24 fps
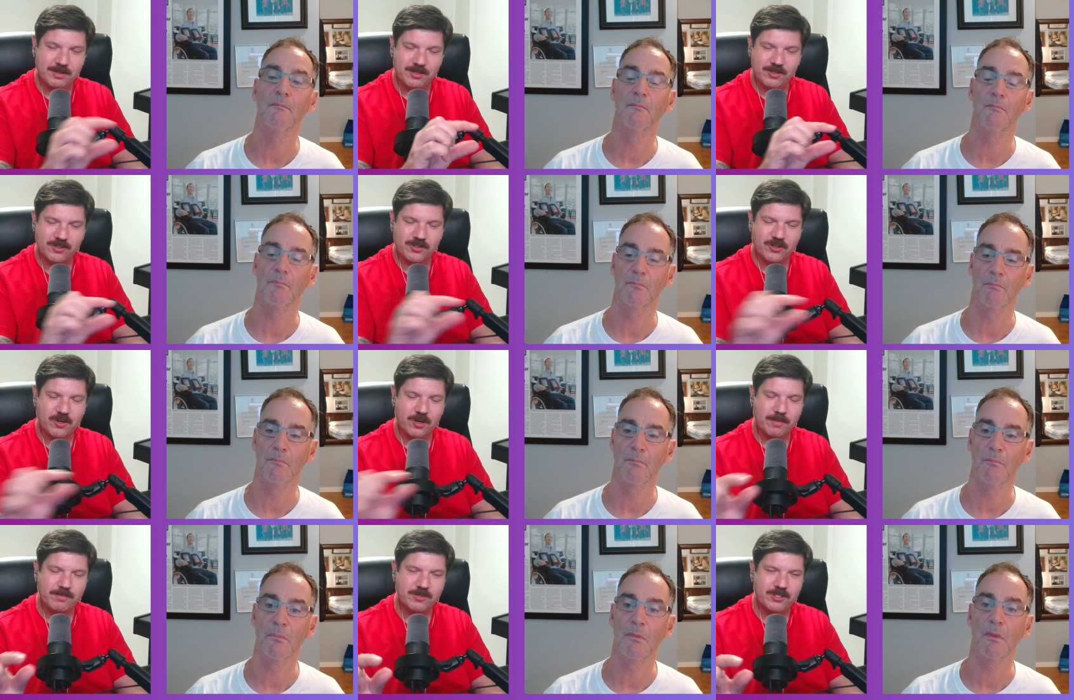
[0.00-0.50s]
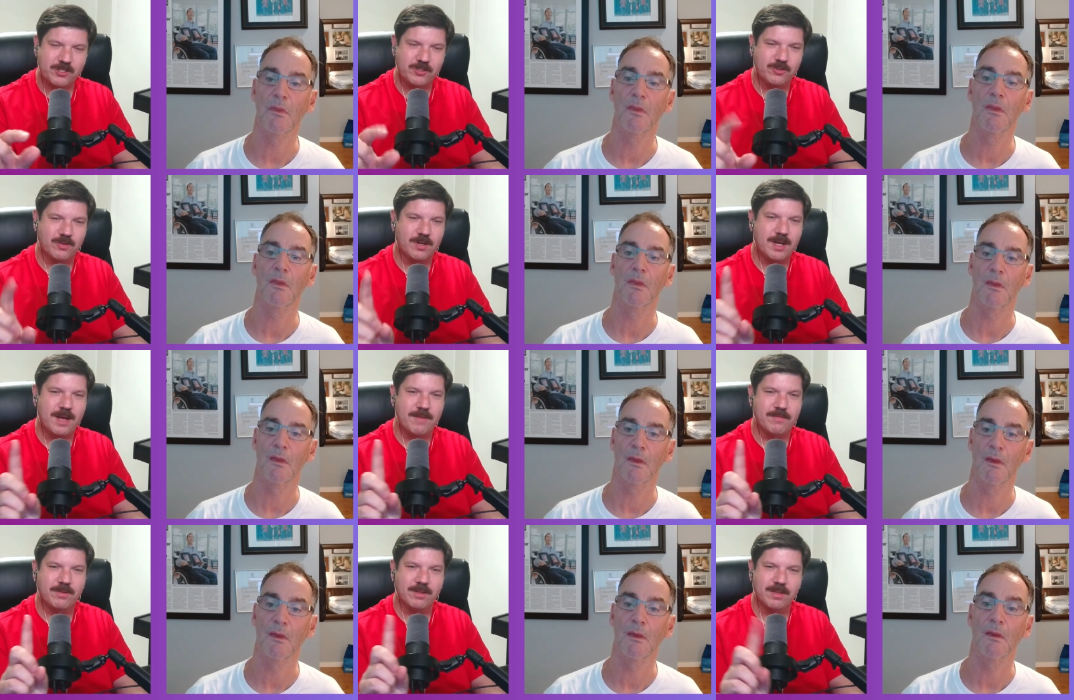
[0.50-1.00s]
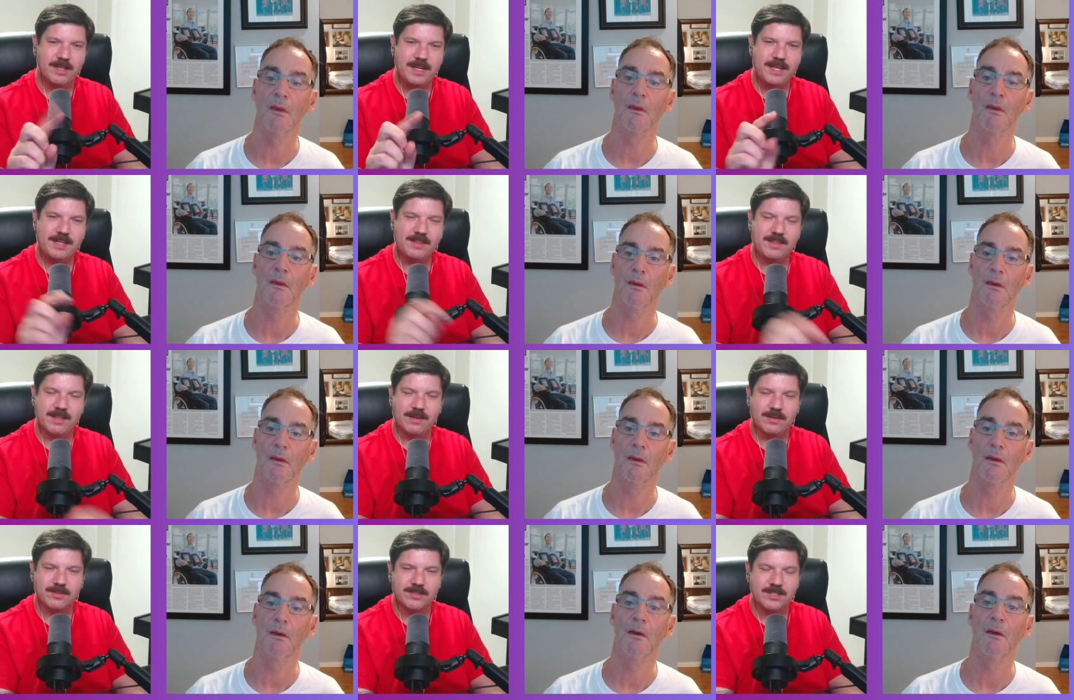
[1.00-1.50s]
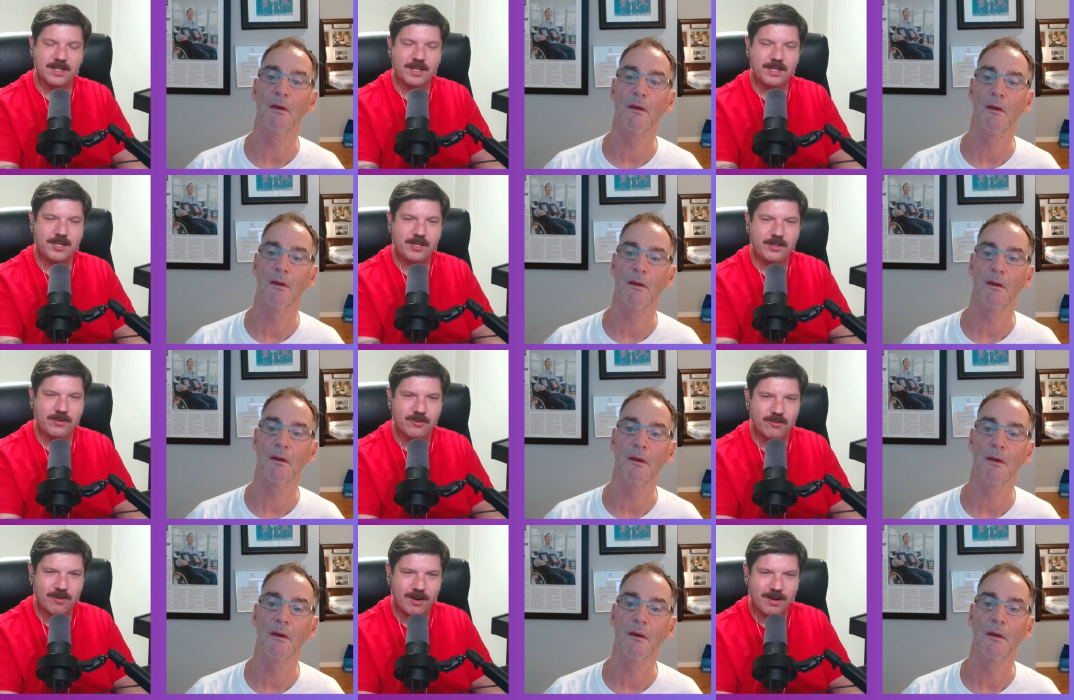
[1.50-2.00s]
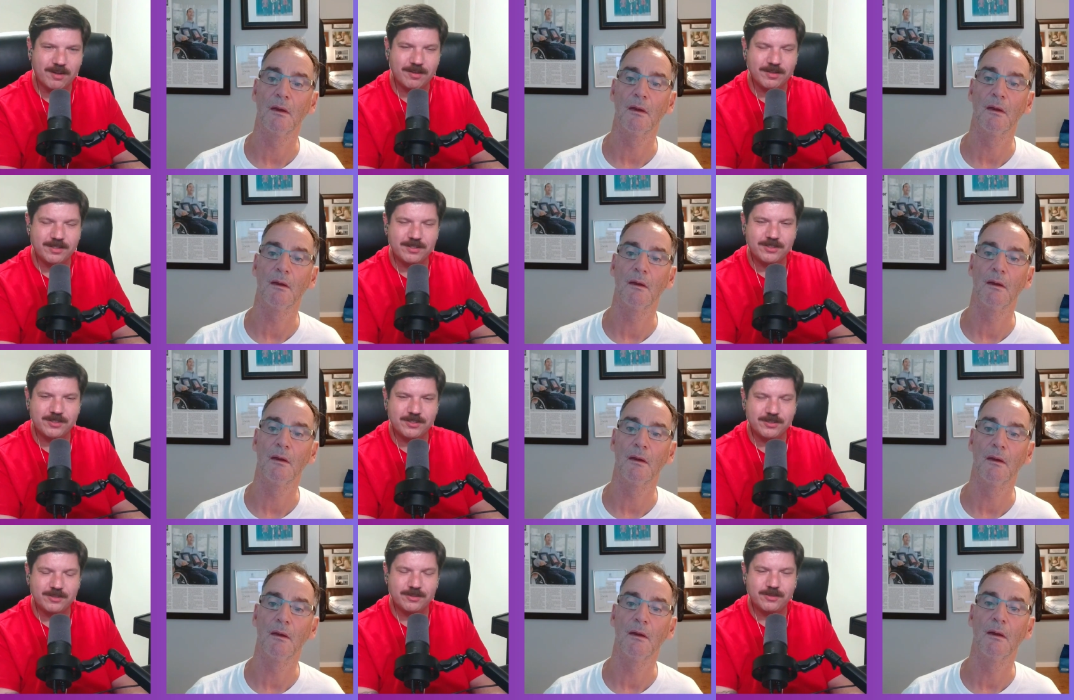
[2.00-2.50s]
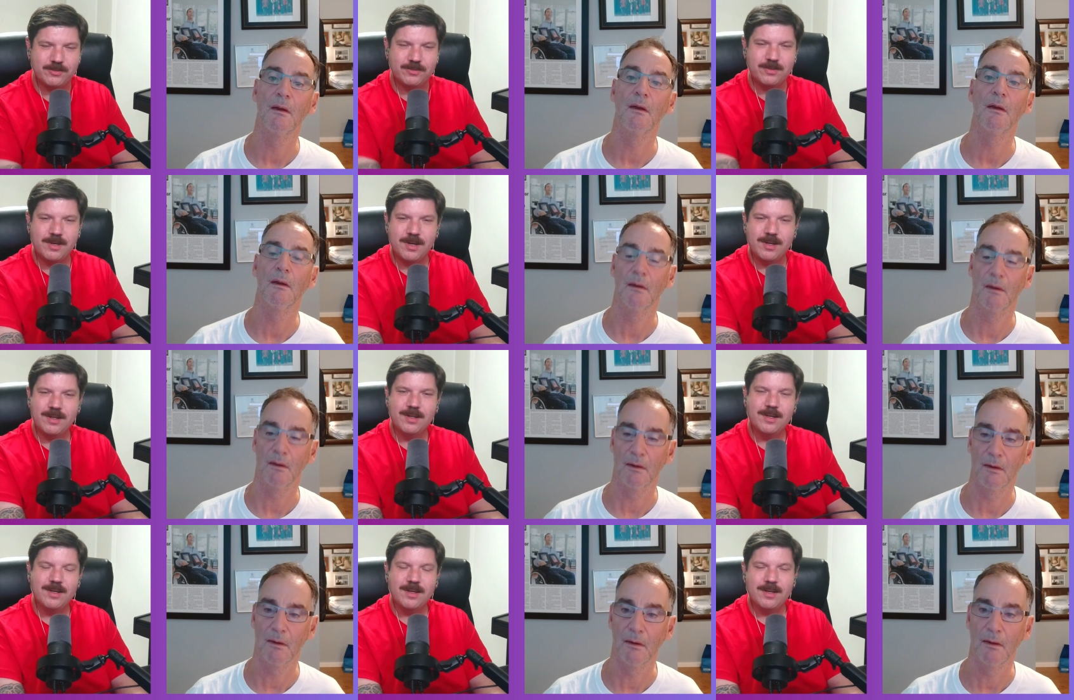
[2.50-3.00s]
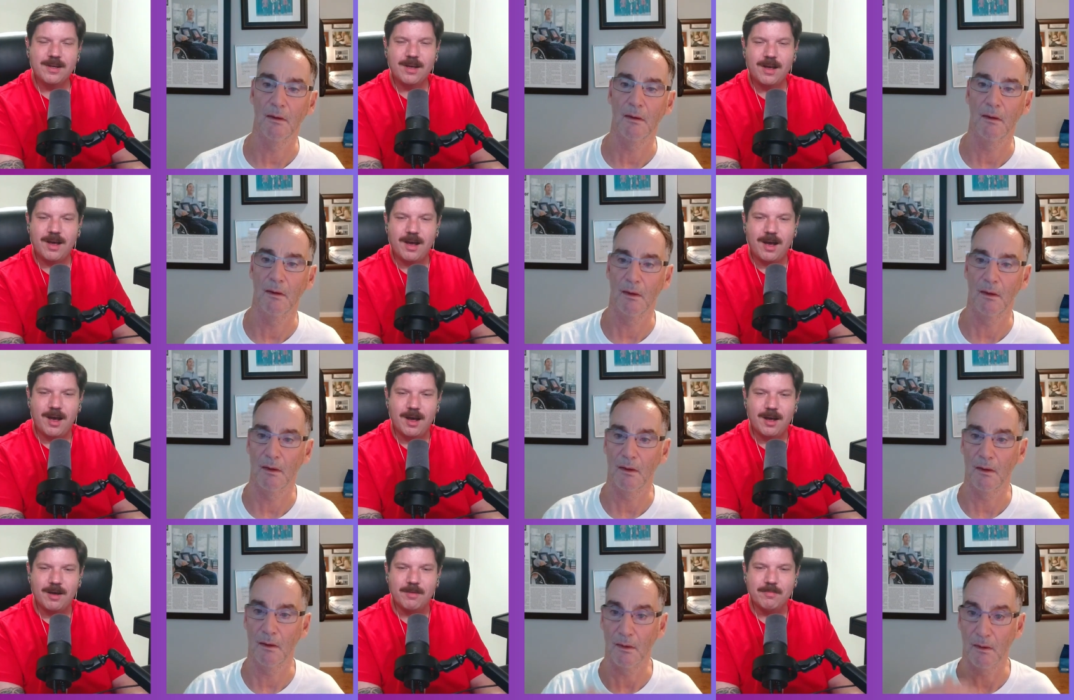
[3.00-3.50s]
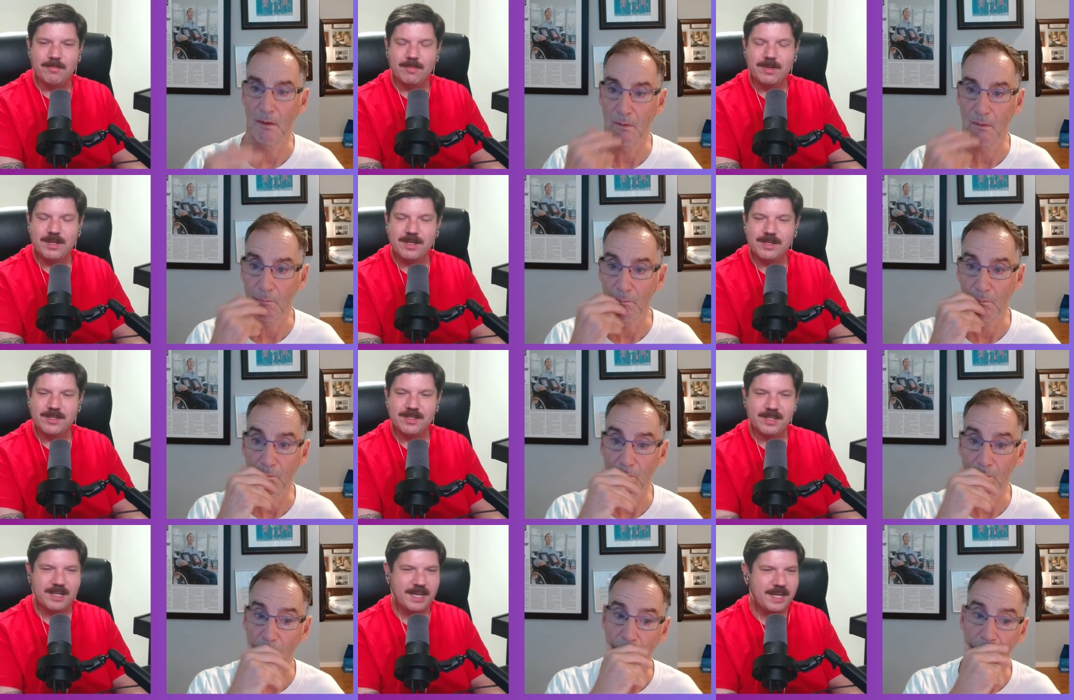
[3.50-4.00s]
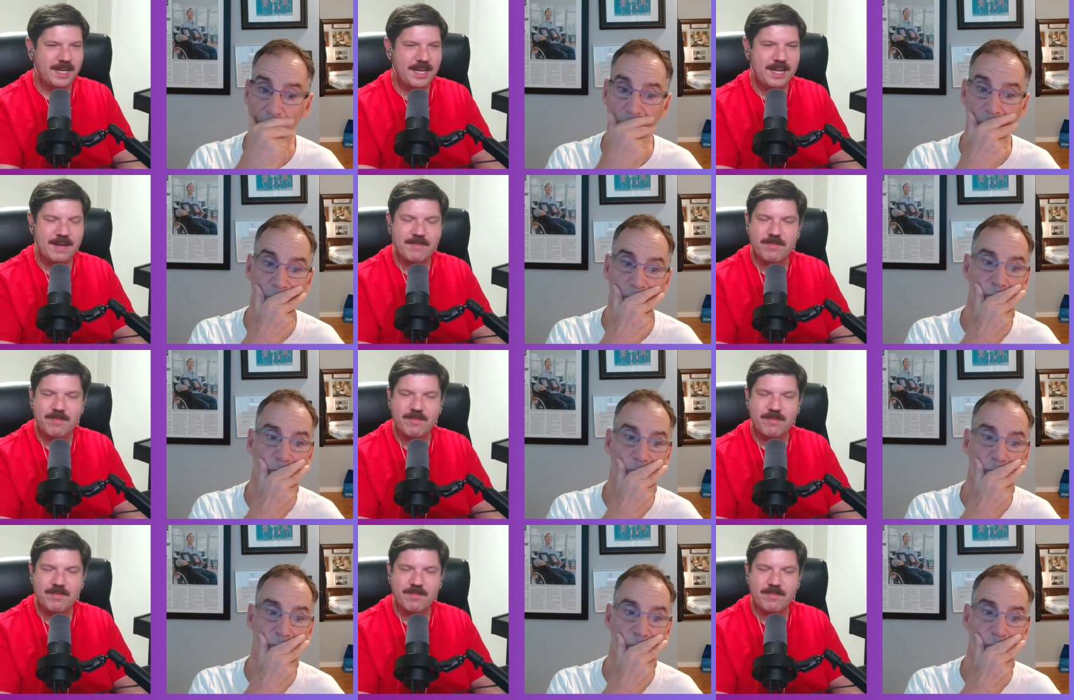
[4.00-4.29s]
Speaker 1: description; you'll have a link that will take you directly to um, his, any